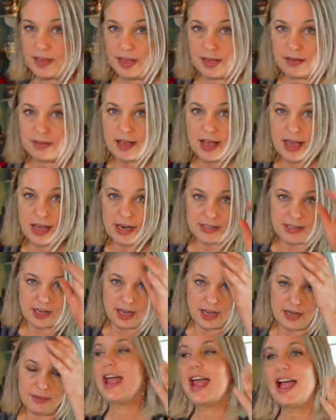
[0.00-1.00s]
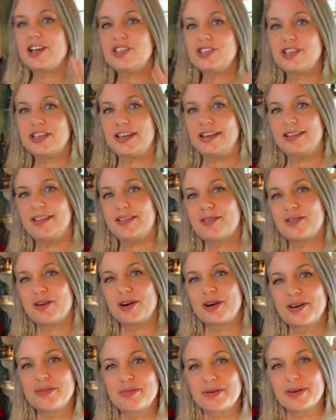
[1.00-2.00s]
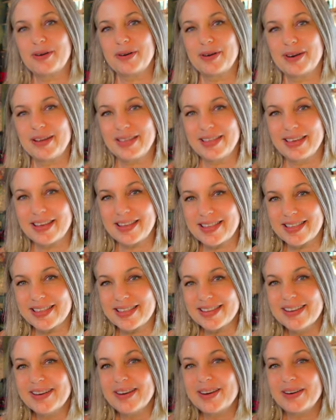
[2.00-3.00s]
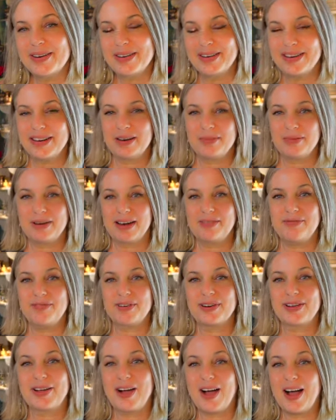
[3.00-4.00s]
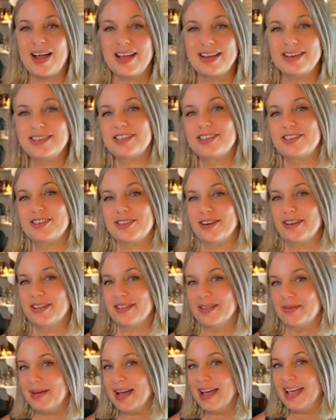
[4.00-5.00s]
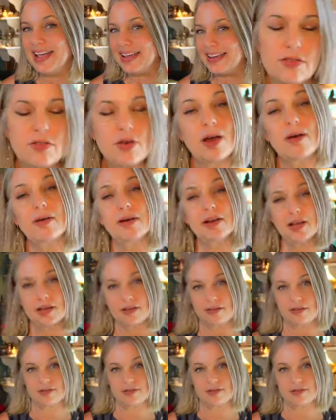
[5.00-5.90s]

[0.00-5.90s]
things ahead of time. I actually started recording this earlier, but I forgot to turn on the mic. So I already got